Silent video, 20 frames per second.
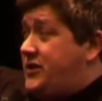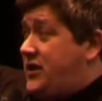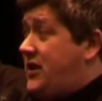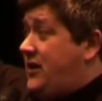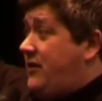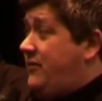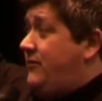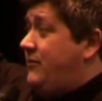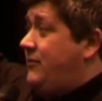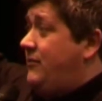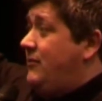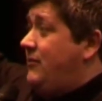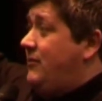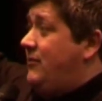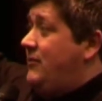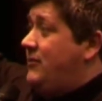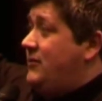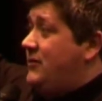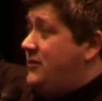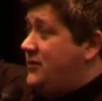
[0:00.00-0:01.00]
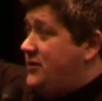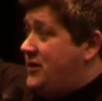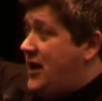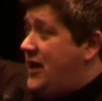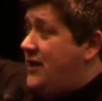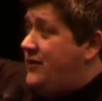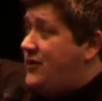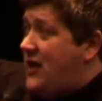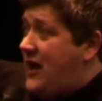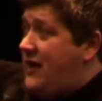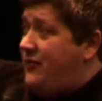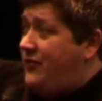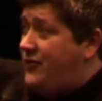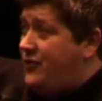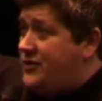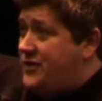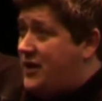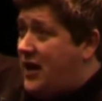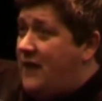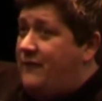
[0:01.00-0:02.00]
tithe. Tenth
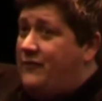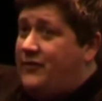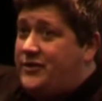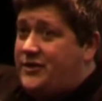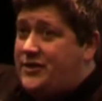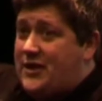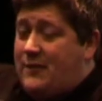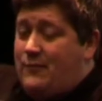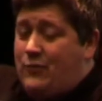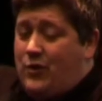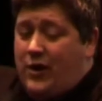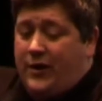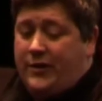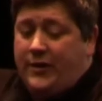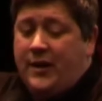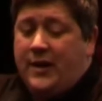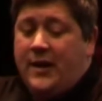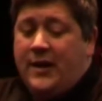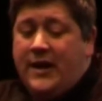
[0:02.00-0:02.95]
and tithe are the same word.